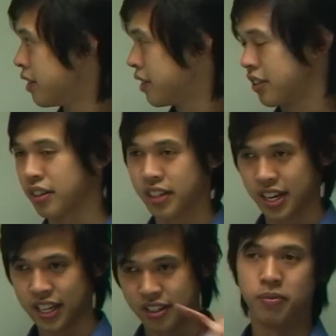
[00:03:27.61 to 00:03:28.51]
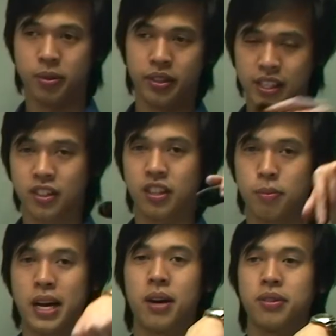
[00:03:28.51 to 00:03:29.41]
So connected to essentially the
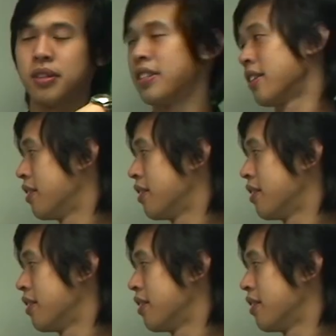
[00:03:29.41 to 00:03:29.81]
power source.